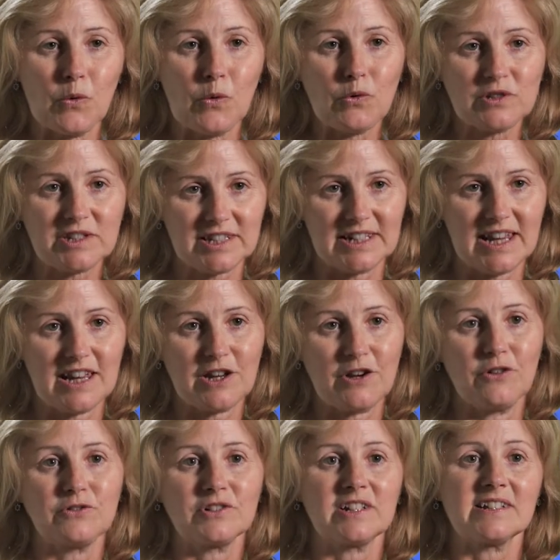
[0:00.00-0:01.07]
all
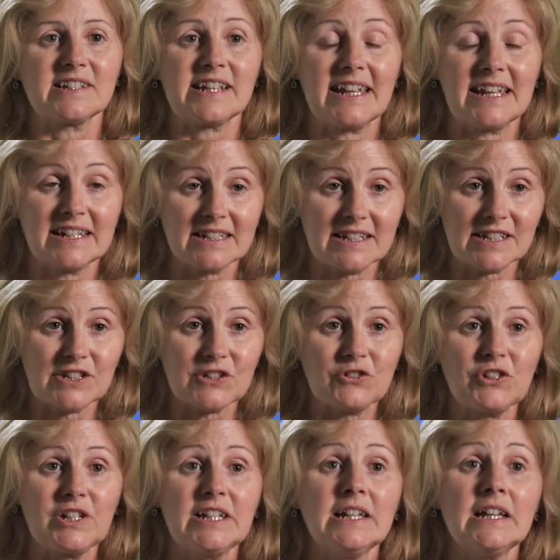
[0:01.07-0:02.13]
stakeholders,
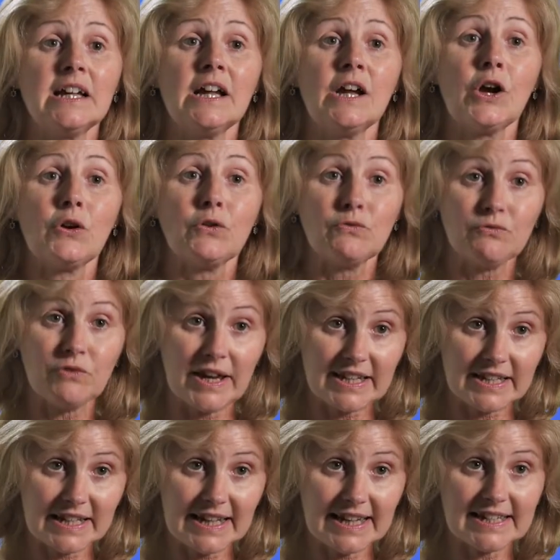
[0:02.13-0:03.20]
industry,
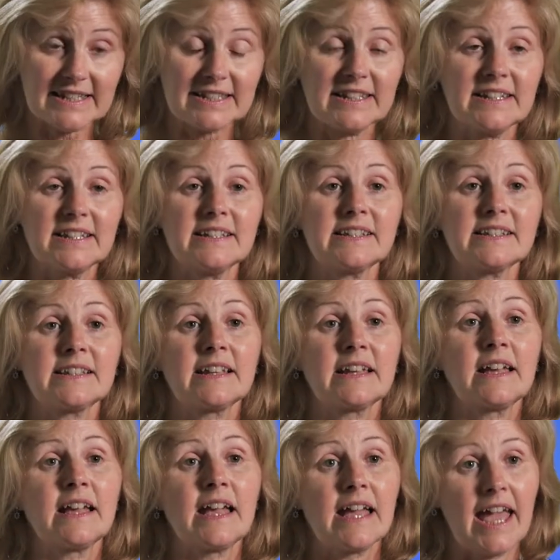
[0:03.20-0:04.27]
regulators,
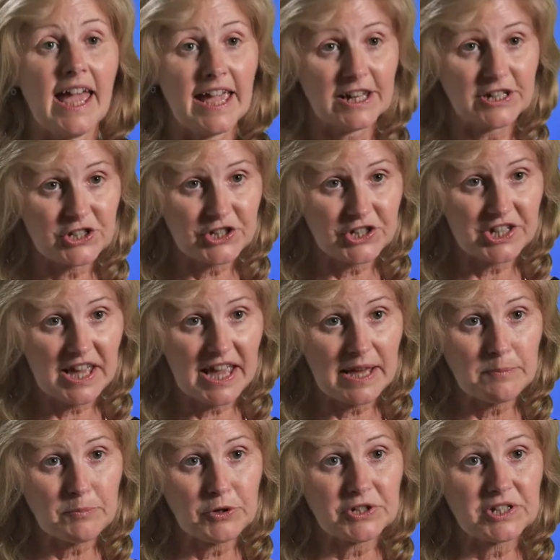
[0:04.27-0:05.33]

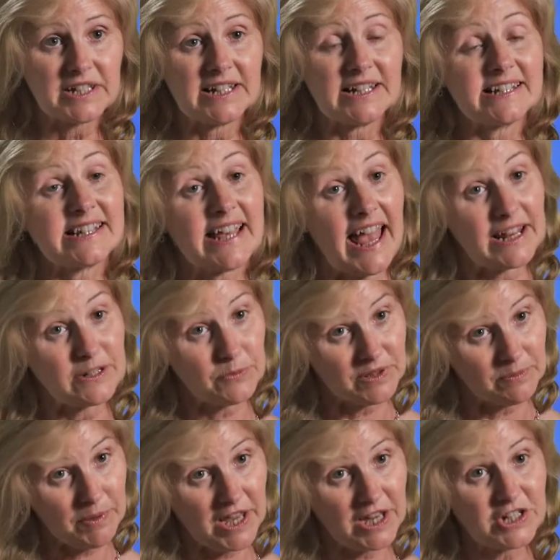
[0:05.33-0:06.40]
HTA bodies and
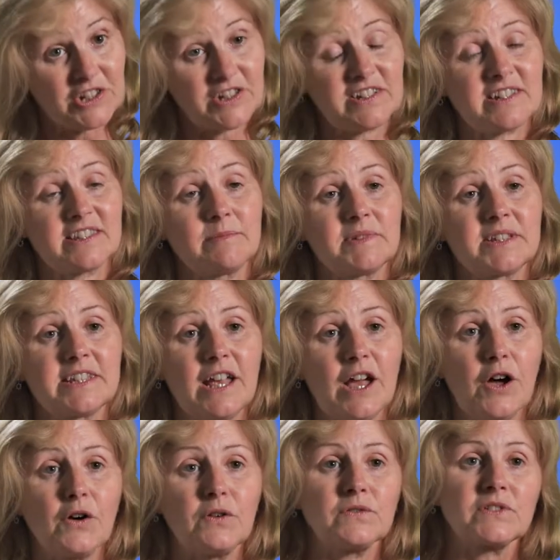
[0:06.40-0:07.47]
with patients
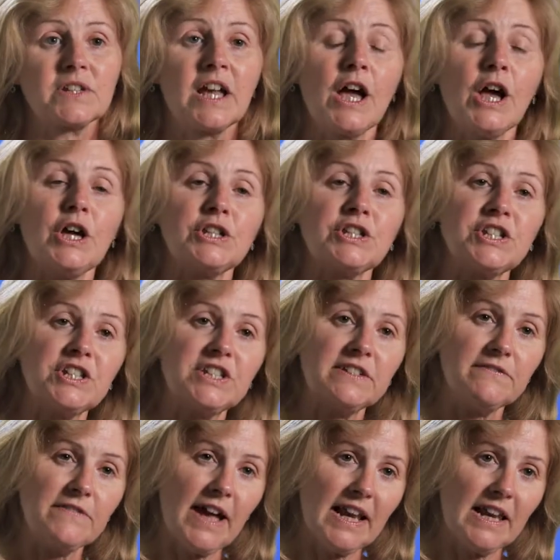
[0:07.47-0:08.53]
themselves to
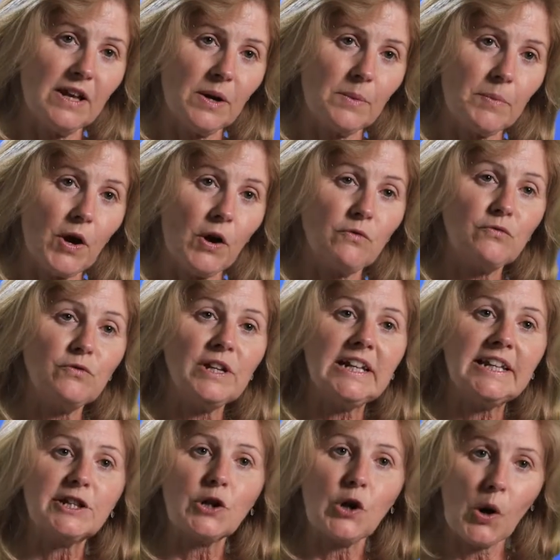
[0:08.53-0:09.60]
develop a
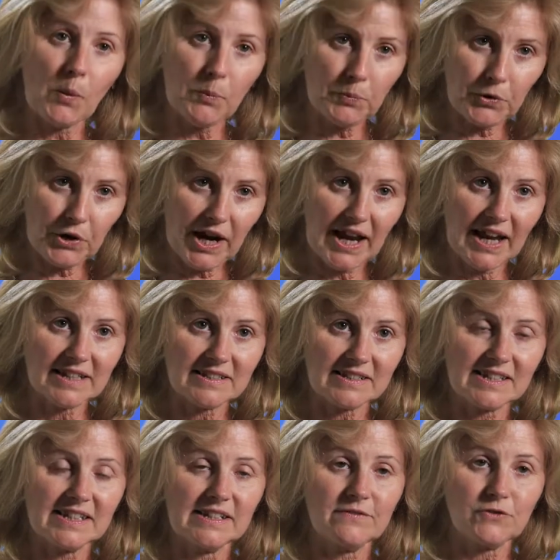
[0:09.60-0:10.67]
really
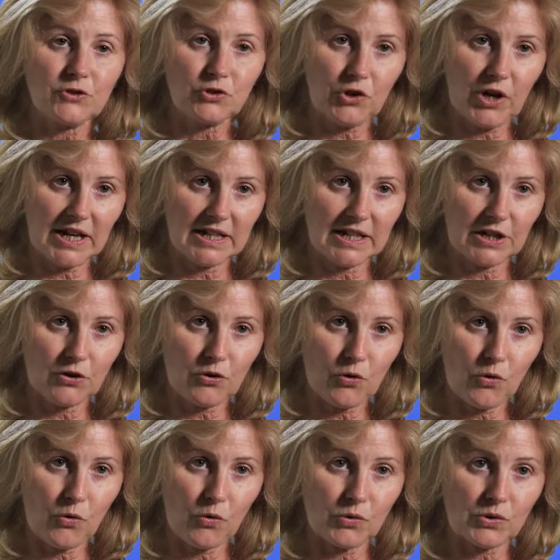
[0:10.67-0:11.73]
comprehensive training
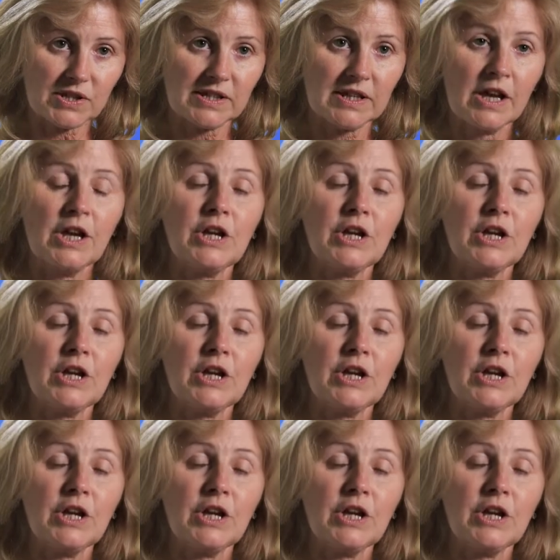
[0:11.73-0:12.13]
course